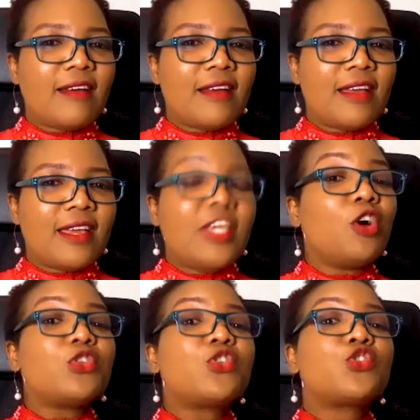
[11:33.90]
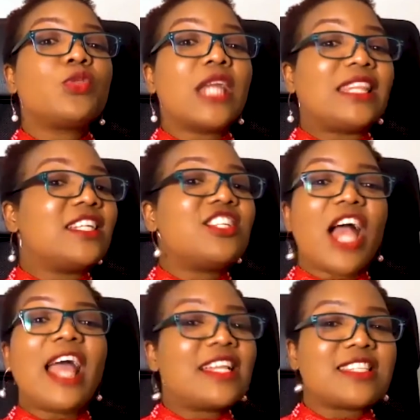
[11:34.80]
he understood that the
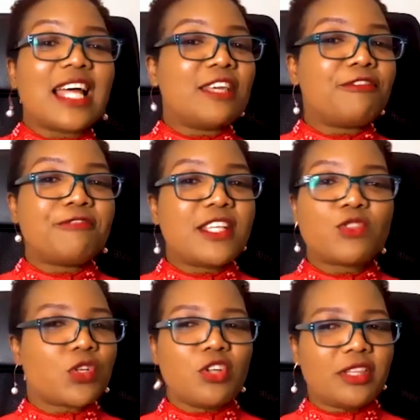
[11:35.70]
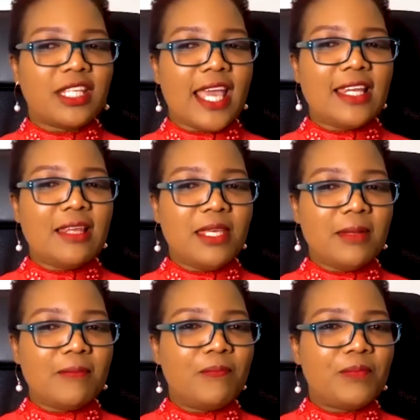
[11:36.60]
giants that they faced was not the enemy.
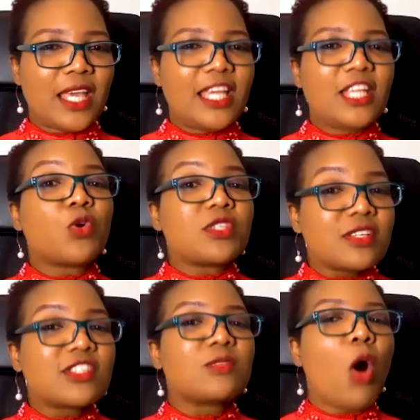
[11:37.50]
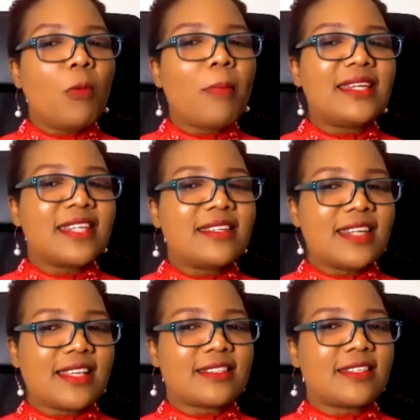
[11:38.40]
It was the
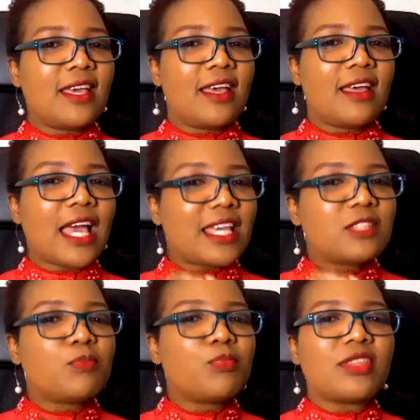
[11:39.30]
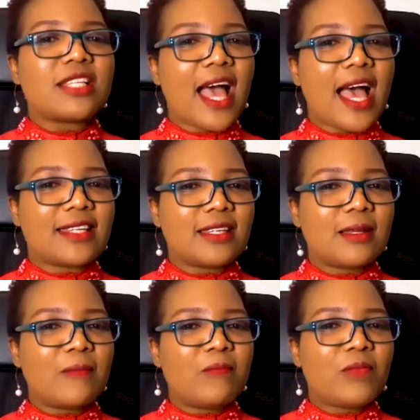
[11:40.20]
small-mindedness that his brothers had.
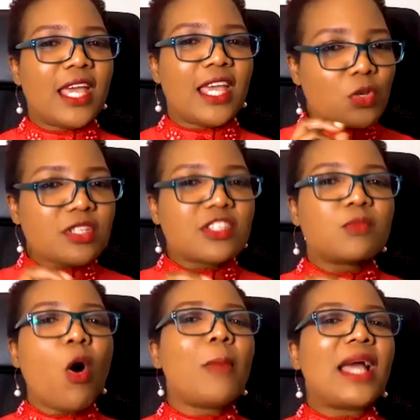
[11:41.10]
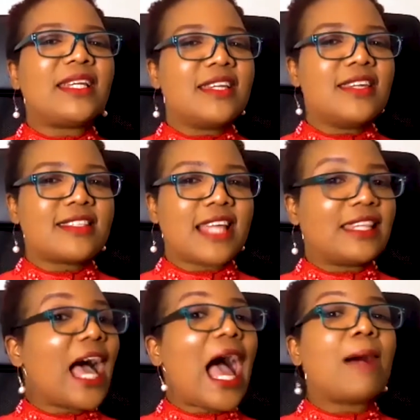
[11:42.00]
It was a small-mindedness that
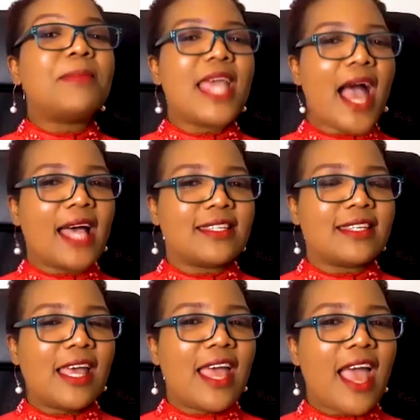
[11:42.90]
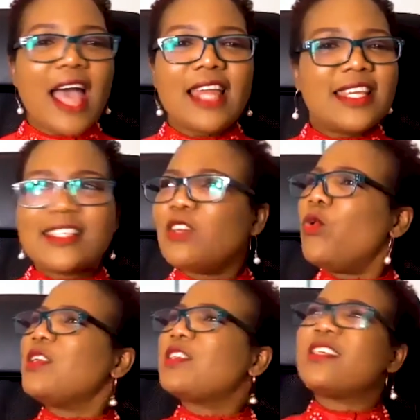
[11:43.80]
the army had. And he said, who
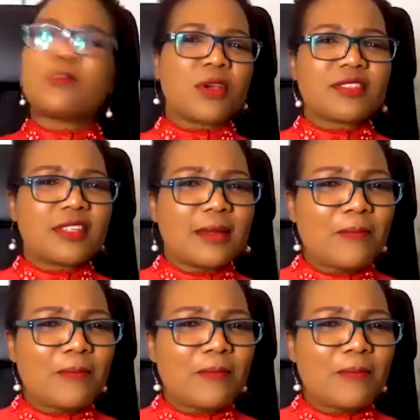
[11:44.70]
is this person?